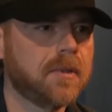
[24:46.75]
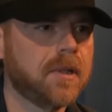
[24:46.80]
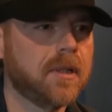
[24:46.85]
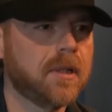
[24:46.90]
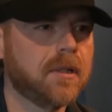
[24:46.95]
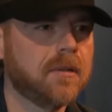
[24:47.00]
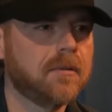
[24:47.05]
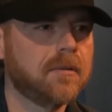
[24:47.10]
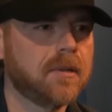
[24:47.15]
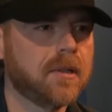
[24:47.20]
You
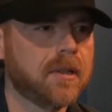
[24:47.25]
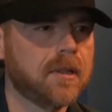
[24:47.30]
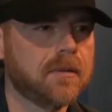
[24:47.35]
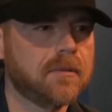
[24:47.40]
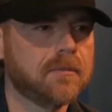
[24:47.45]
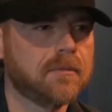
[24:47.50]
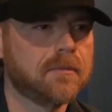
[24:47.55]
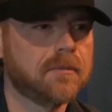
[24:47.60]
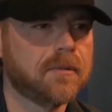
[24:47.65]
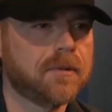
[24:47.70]
know,
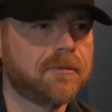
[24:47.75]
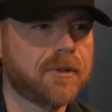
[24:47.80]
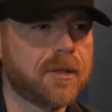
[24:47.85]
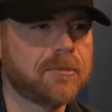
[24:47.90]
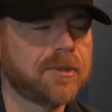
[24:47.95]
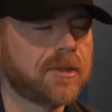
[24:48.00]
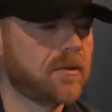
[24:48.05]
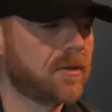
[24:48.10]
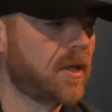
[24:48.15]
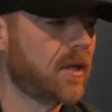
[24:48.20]
and if I'm
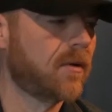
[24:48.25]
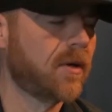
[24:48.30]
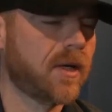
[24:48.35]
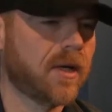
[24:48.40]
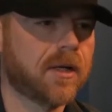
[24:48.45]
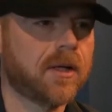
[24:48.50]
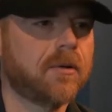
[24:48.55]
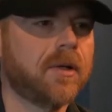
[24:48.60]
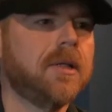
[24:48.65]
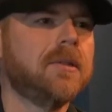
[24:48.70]
still mm-hmm. hungry,
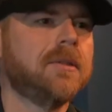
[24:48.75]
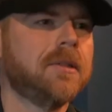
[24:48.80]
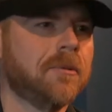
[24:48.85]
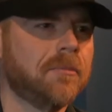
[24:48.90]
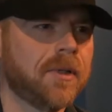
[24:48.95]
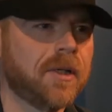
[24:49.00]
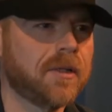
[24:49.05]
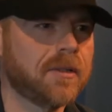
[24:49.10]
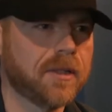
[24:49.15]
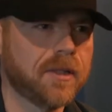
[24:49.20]
I go get
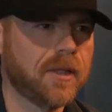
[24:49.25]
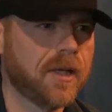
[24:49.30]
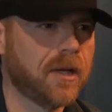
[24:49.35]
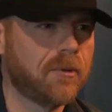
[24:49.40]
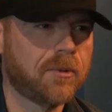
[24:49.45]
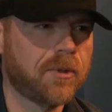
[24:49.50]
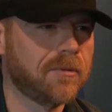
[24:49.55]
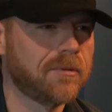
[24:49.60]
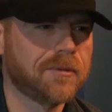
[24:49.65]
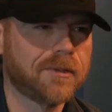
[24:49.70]
something healthy. I
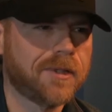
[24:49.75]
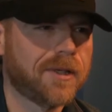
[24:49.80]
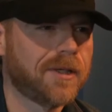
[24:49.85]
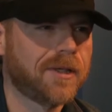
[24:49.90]
won't.